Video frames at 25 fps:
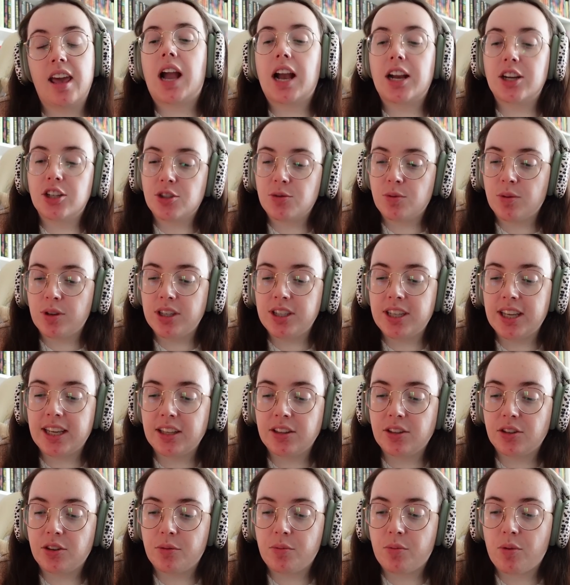I just want to take a
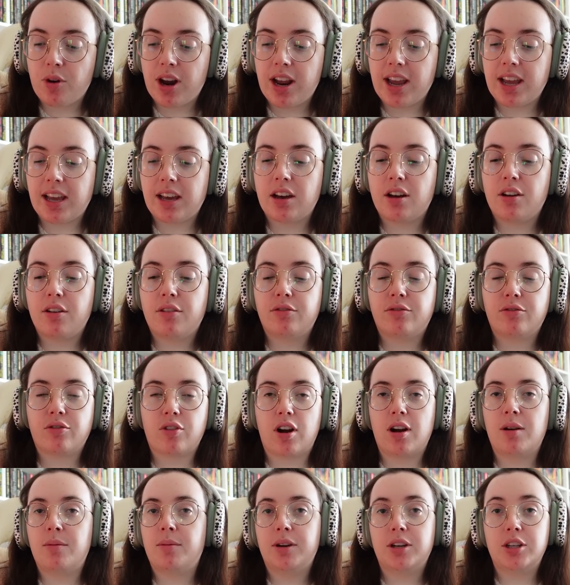little break
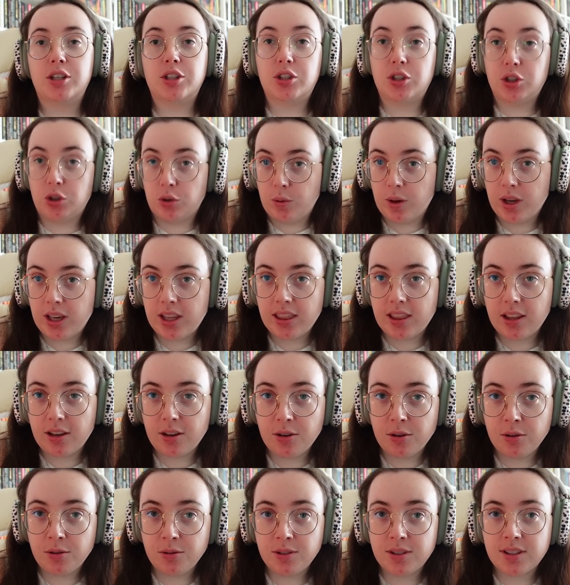from doing
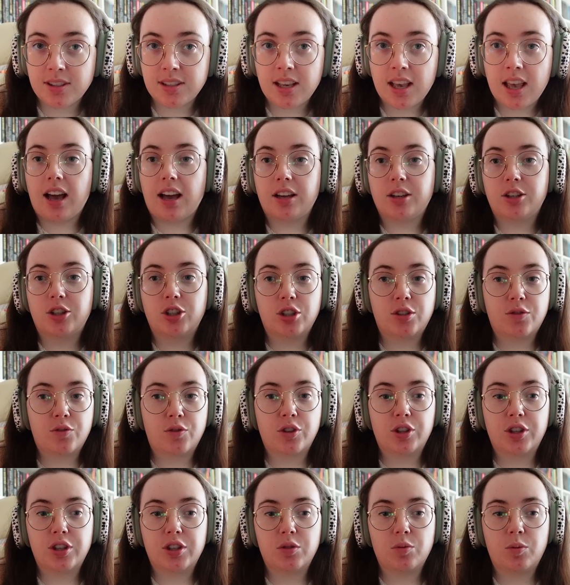those just
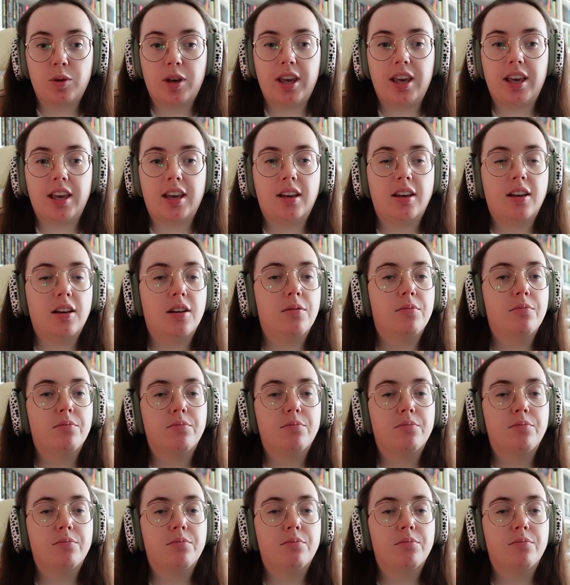for this week.